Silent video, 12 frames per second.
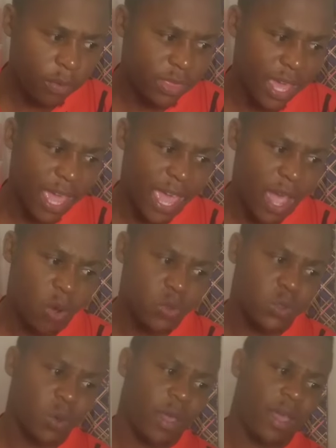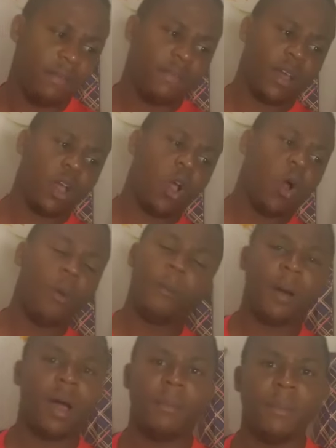they also have a Cole
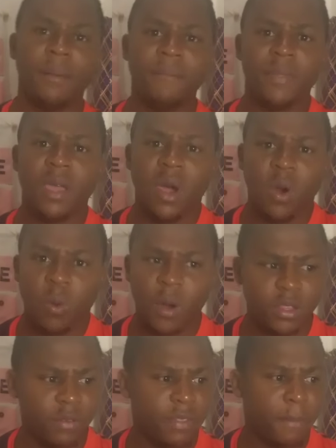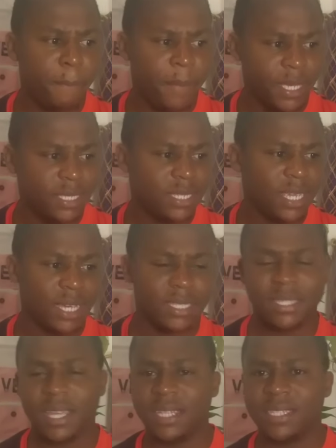Palmer, one of the best
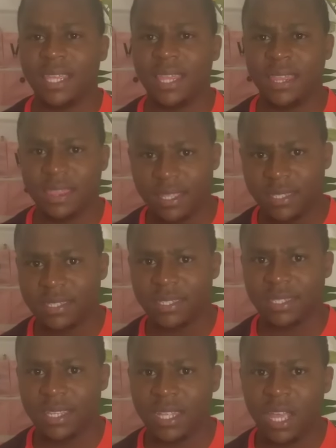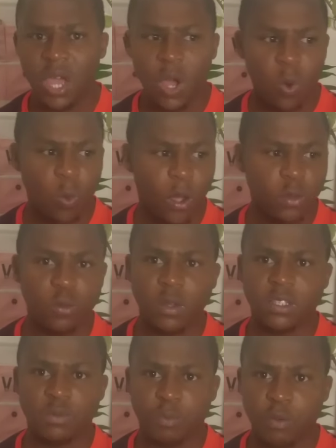youngsters in this season, one who
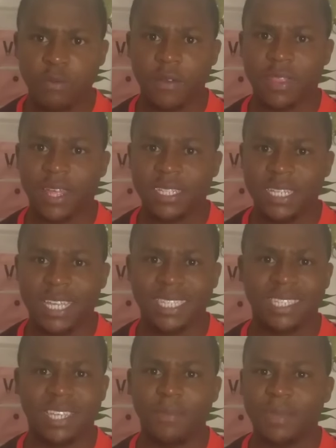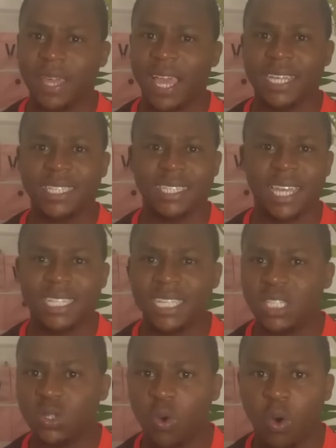has proven that he has something
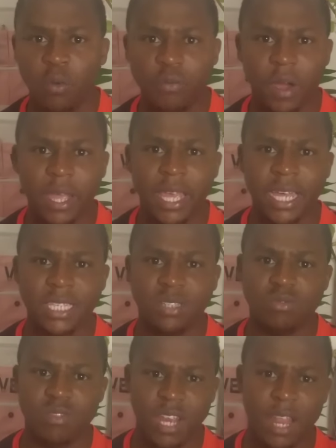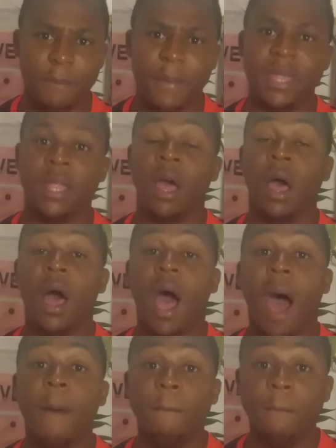exciting to offer. He has really been
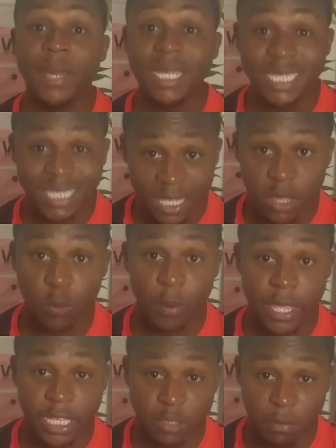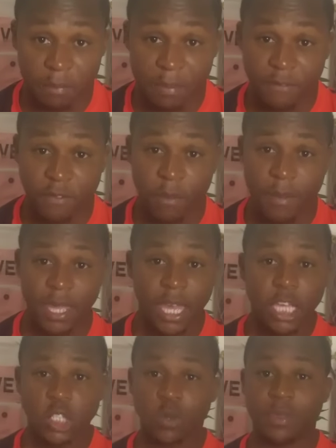amazing the way he's been performing.
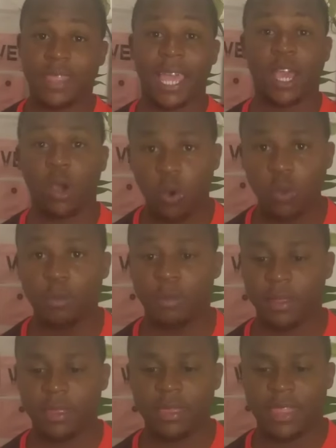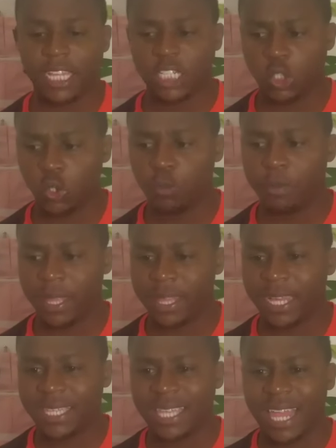So there should be
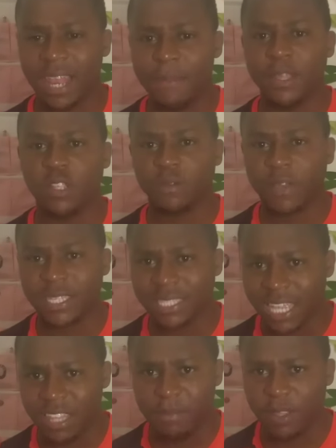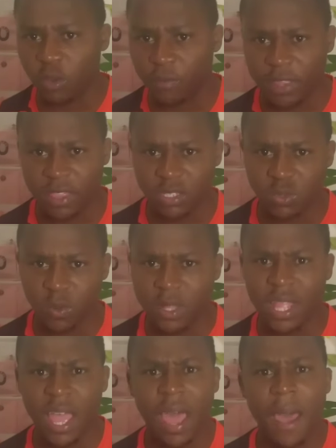an element of excitement over this one,